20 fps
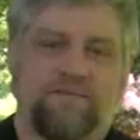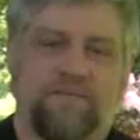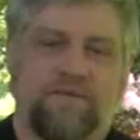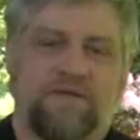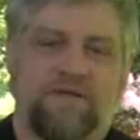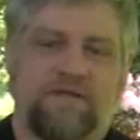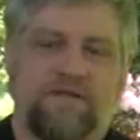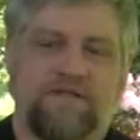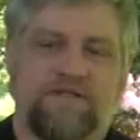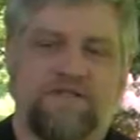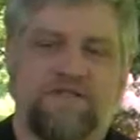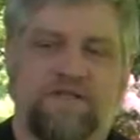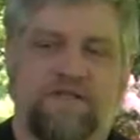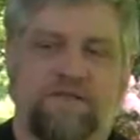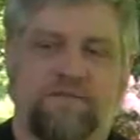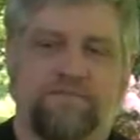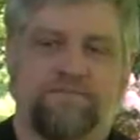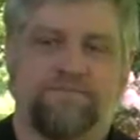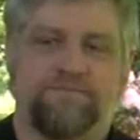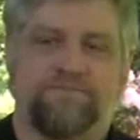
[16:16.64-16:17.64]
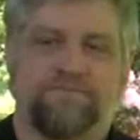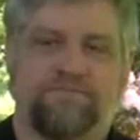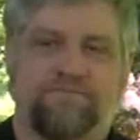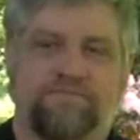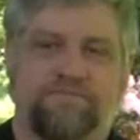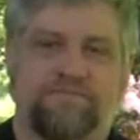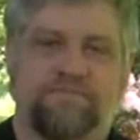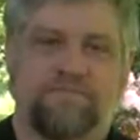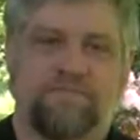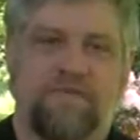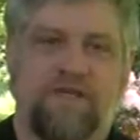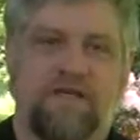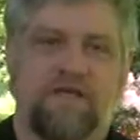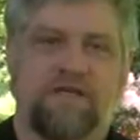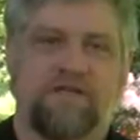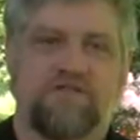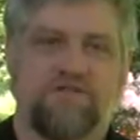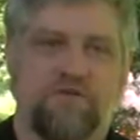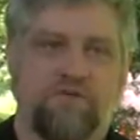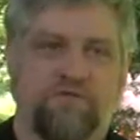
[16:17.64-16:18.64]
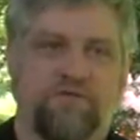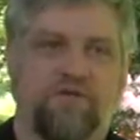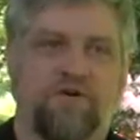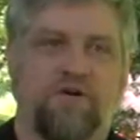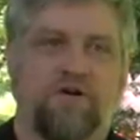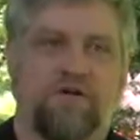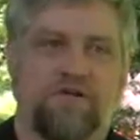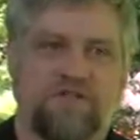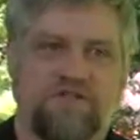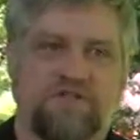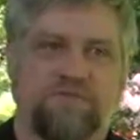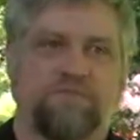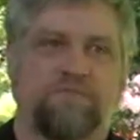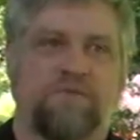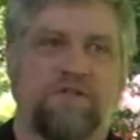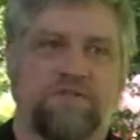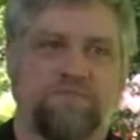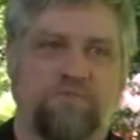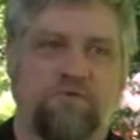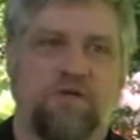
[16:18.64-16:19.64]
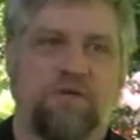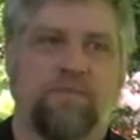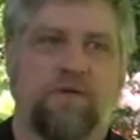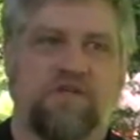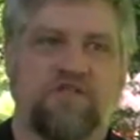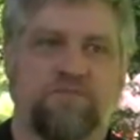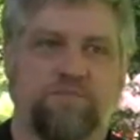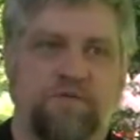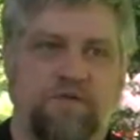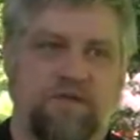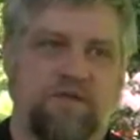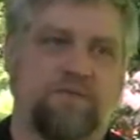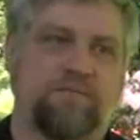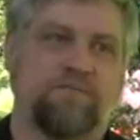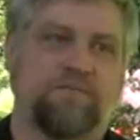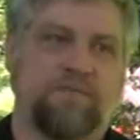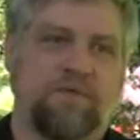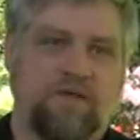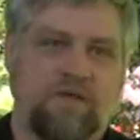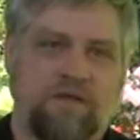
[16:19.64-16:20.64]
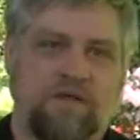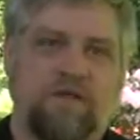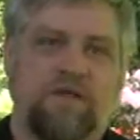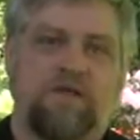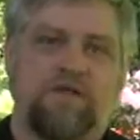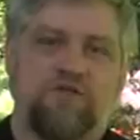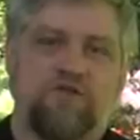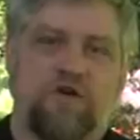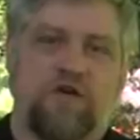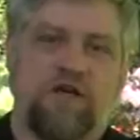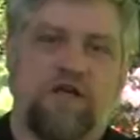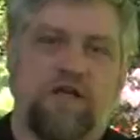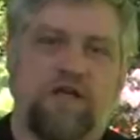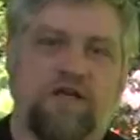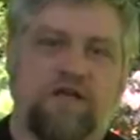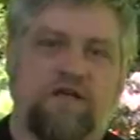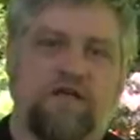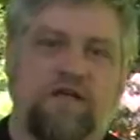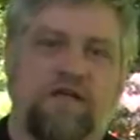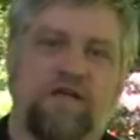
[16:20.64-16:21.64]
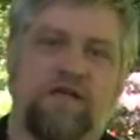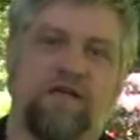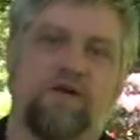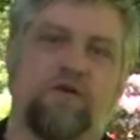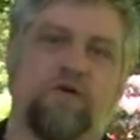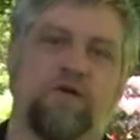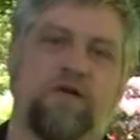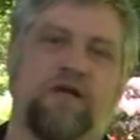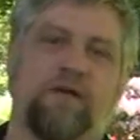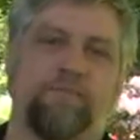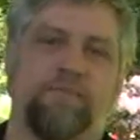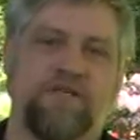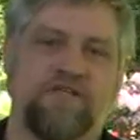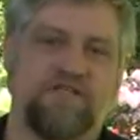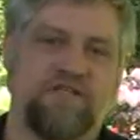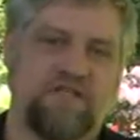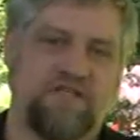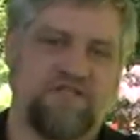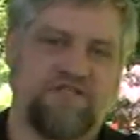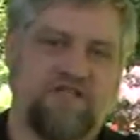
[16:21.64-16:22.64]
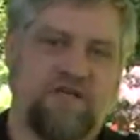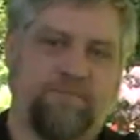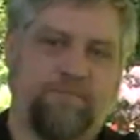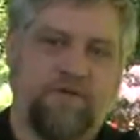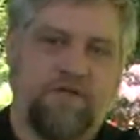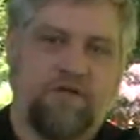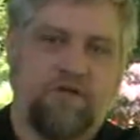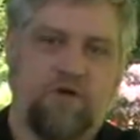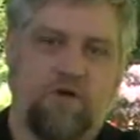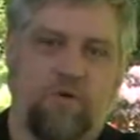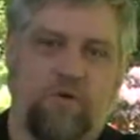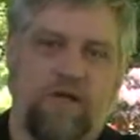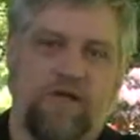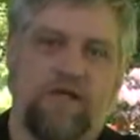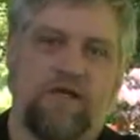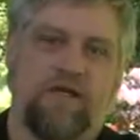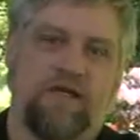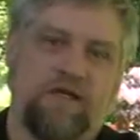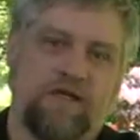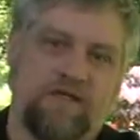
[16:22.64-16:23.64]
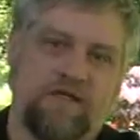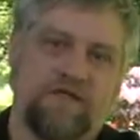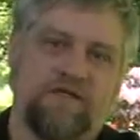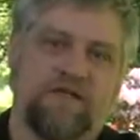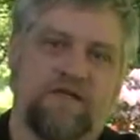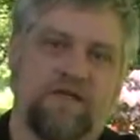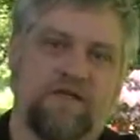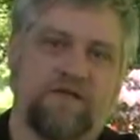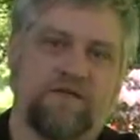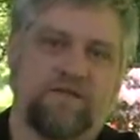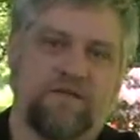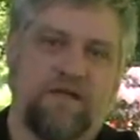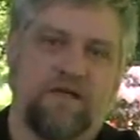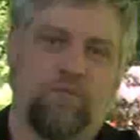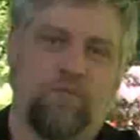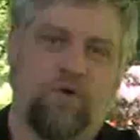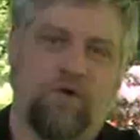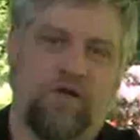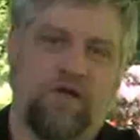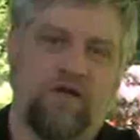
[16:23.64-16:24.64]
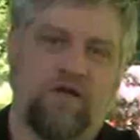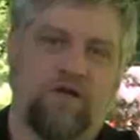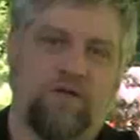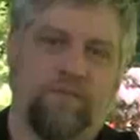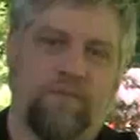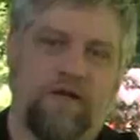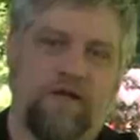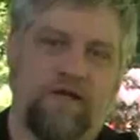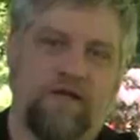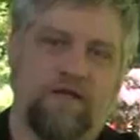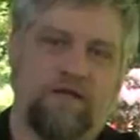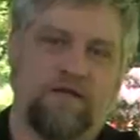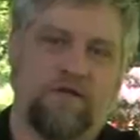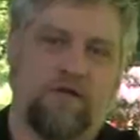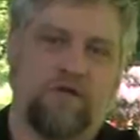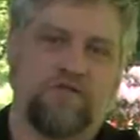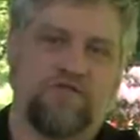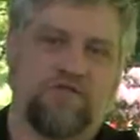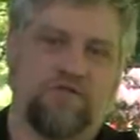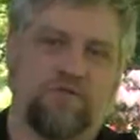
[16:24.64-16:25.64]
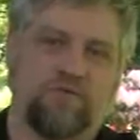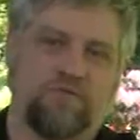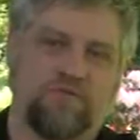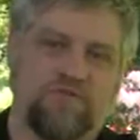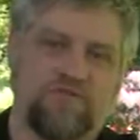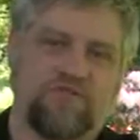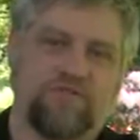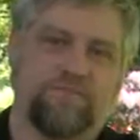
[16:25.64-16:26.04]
but yeah, so far it's pretty much been trying to get an internet business up and going, and working on my cartoons.